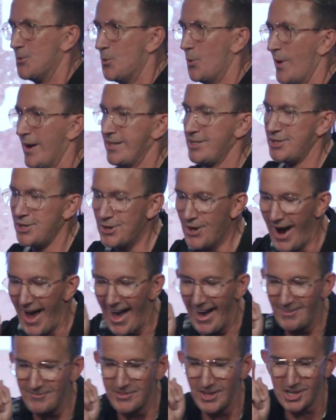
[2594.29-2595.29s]
when you
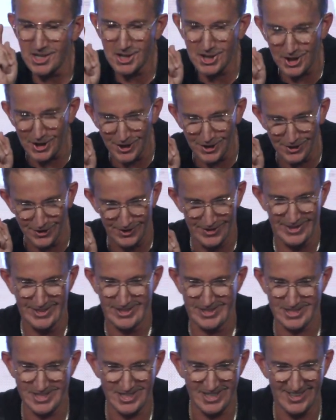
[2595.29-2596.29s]
have the
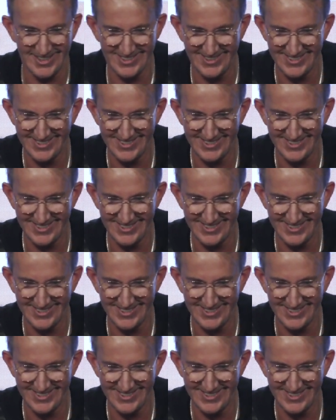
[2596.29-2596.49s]
courage